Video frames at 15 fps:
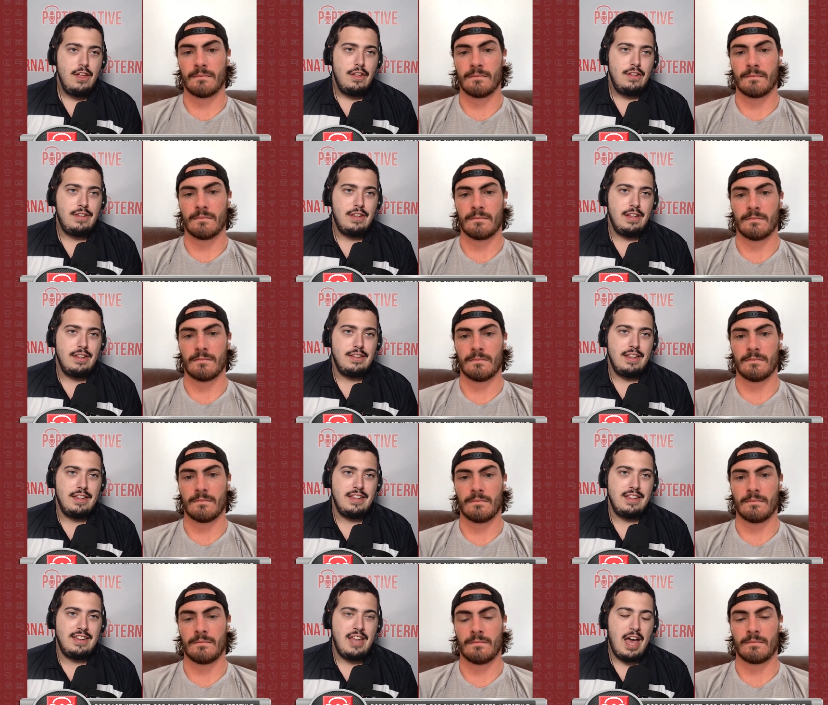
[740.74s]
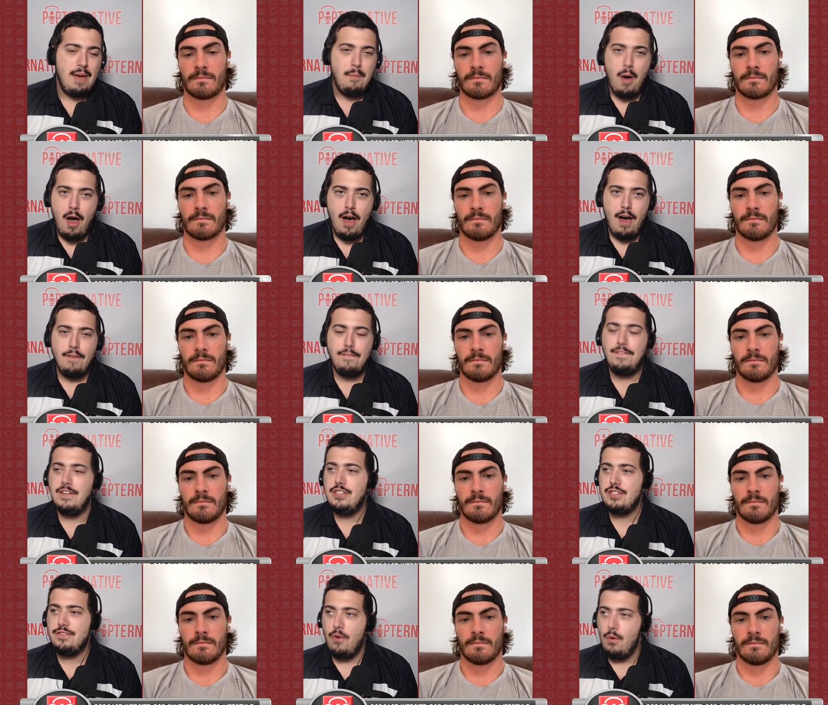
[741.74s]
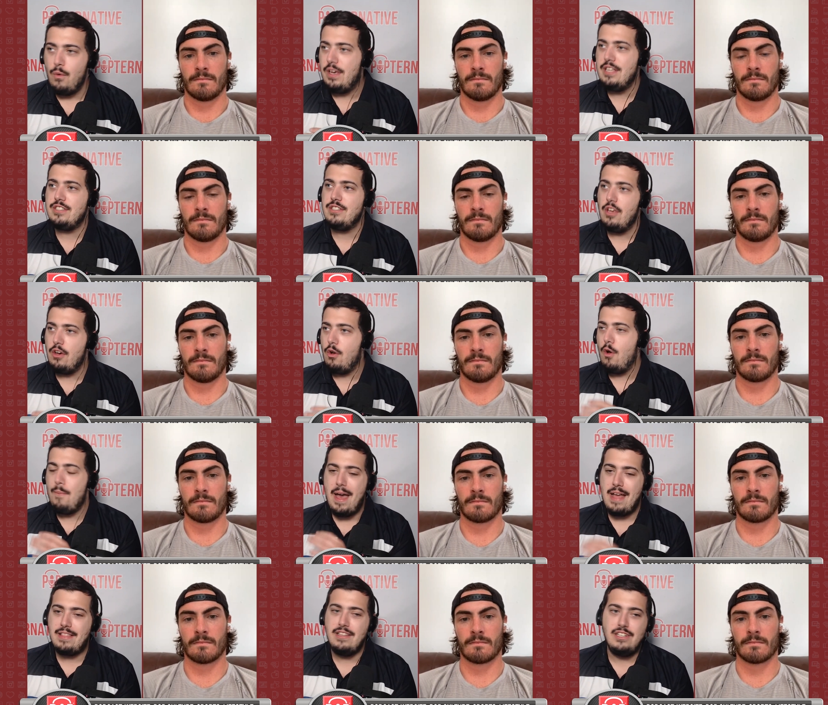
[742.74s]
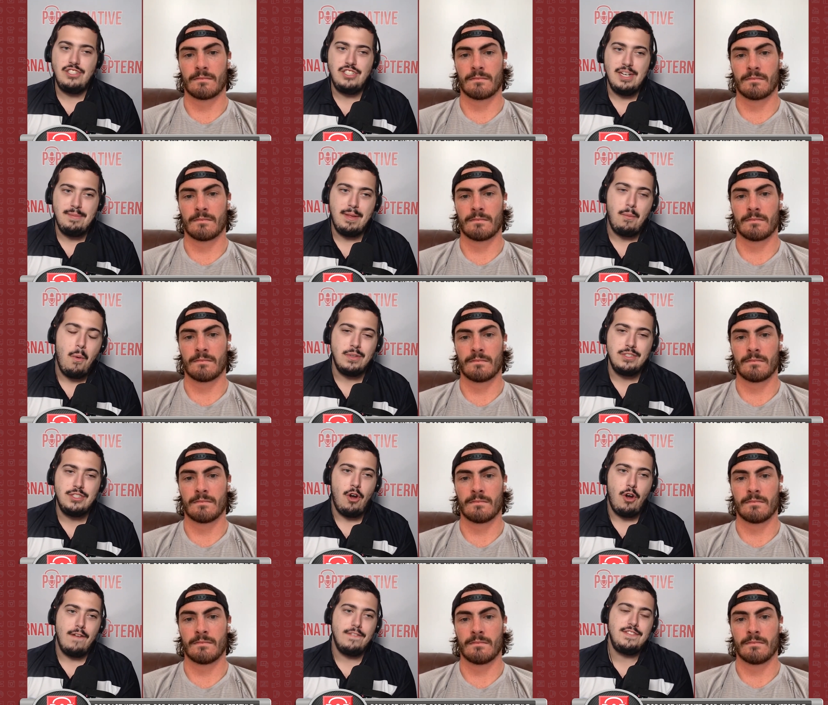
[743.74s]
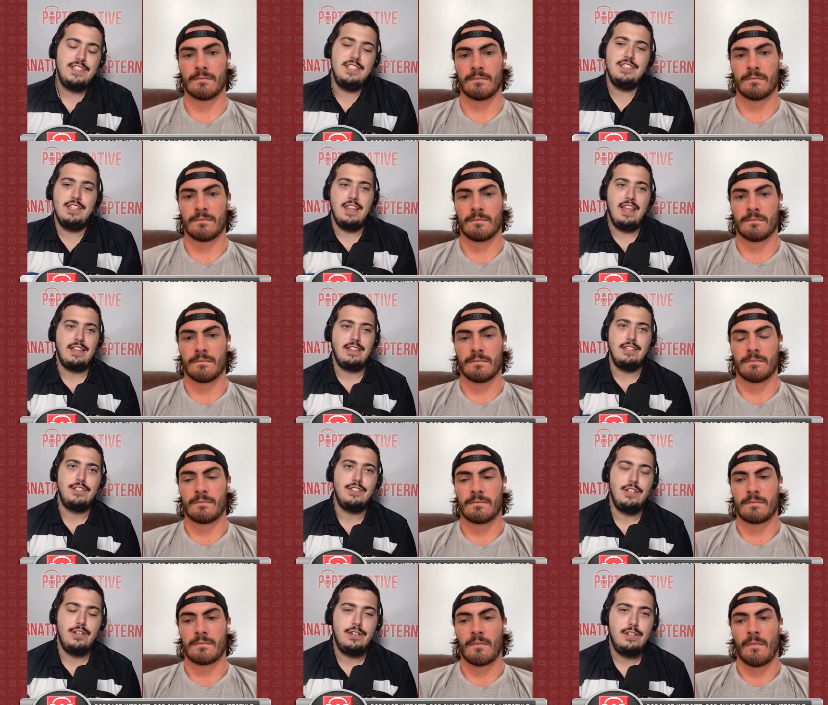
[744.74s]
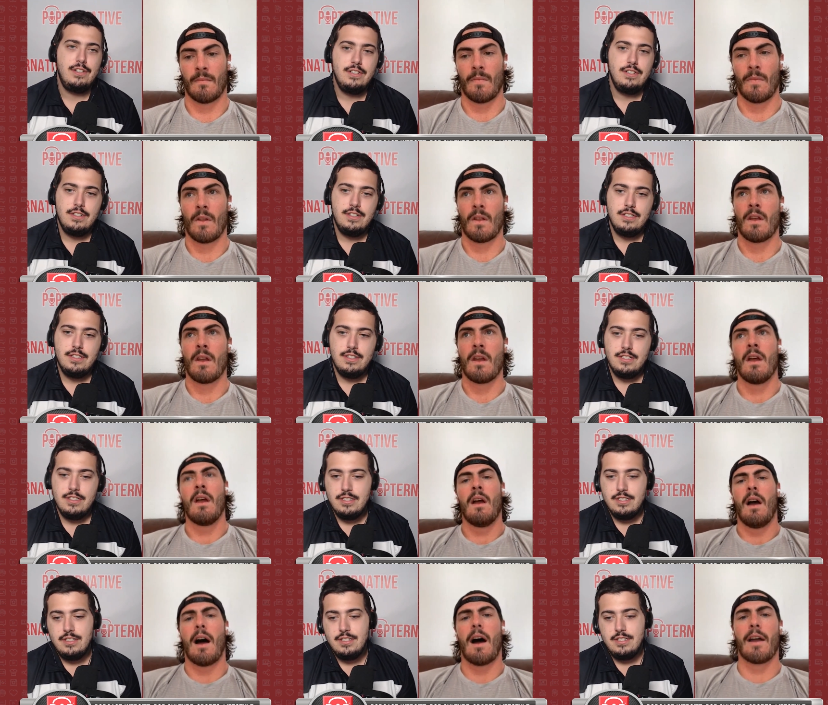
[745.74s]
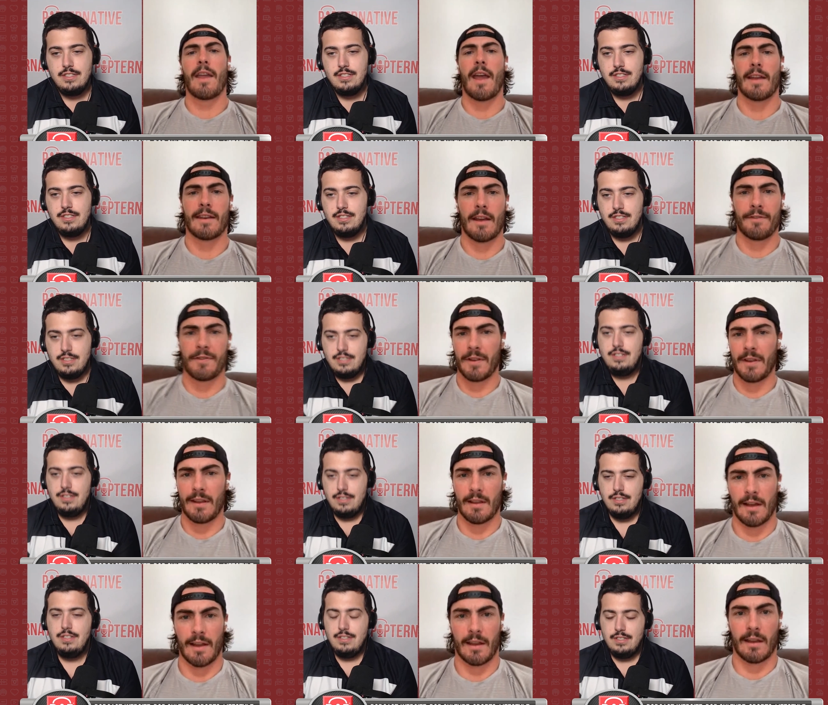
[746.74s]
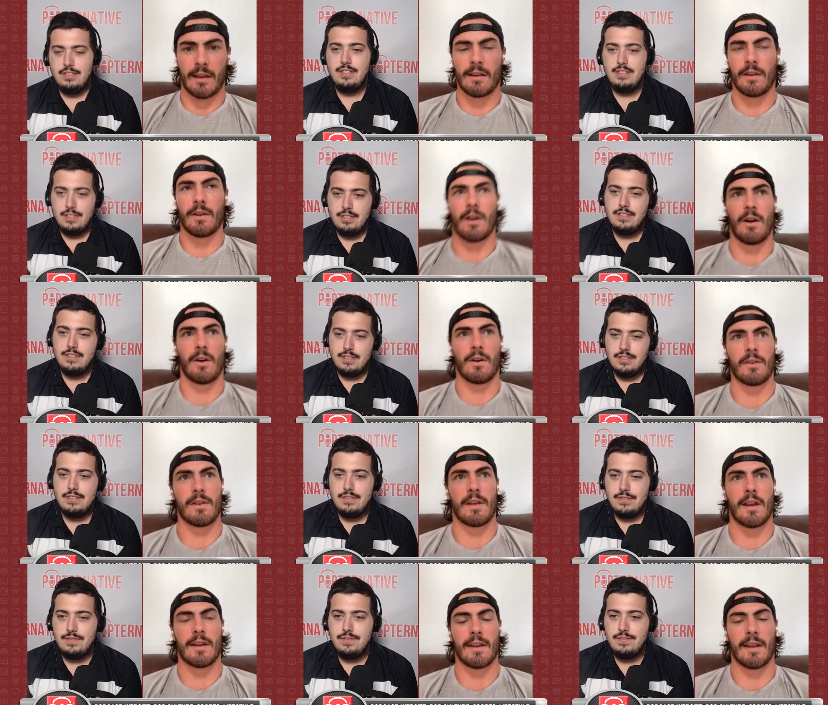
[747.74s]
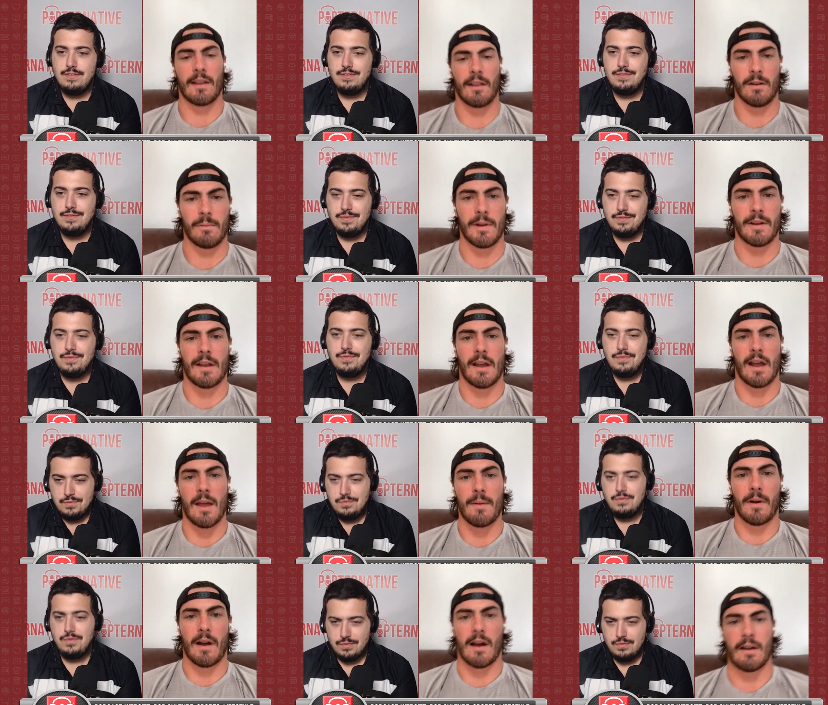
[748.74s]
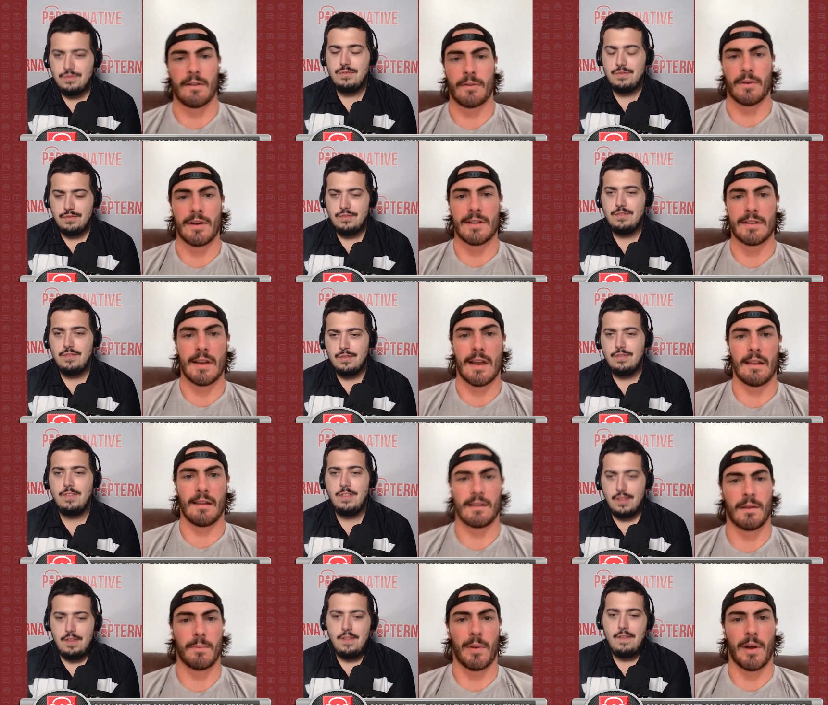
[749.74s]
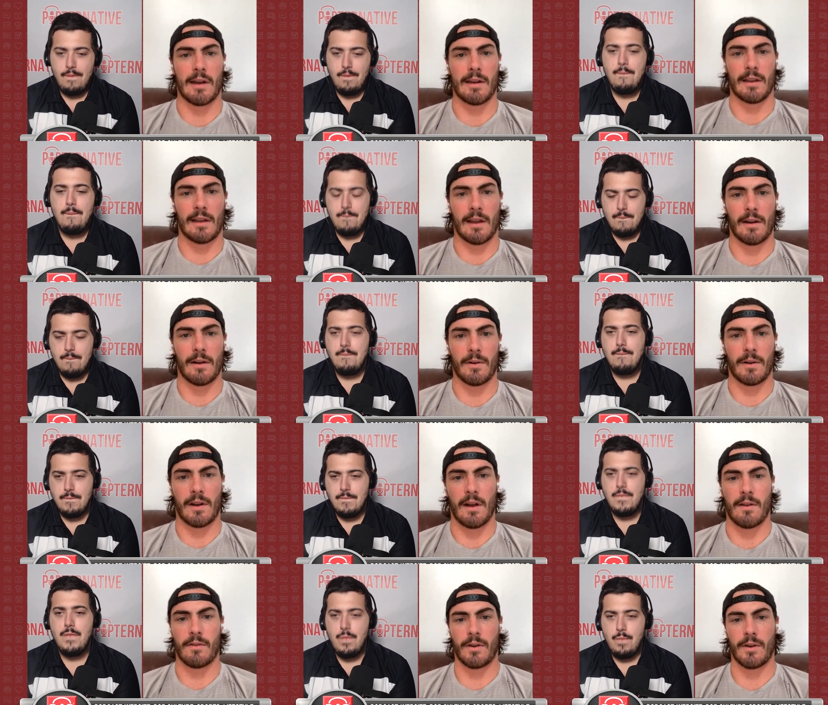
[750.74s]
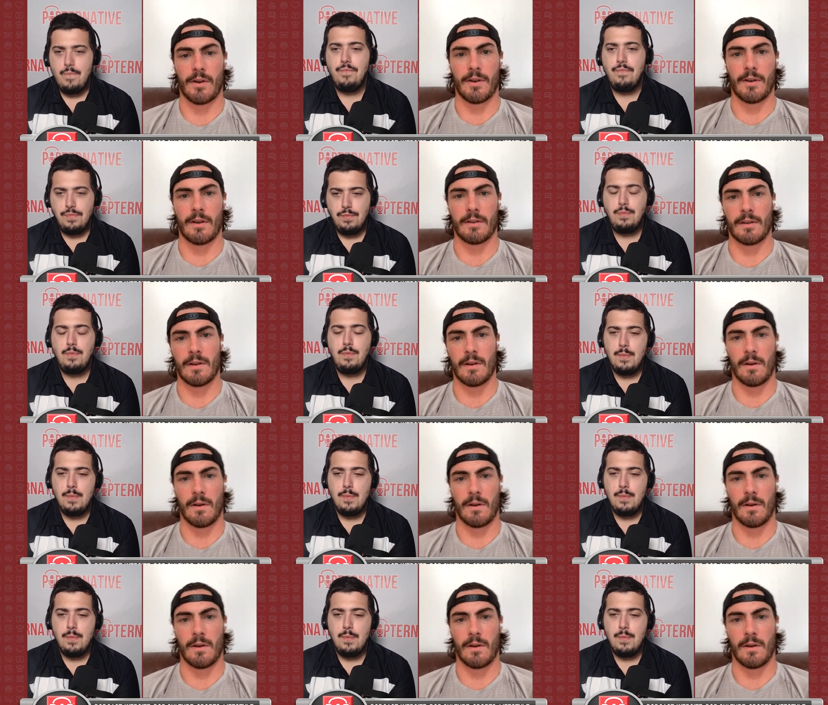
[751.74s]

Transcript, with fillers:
Speaker 1: The, the the time off and just focus on going back to the gym? Like, what was your off season like this year?
Speaker 2: Oh uh, yeah, definitely. Like, you know, you got to take a little bit of time off, reset, let the body kind of recover, and you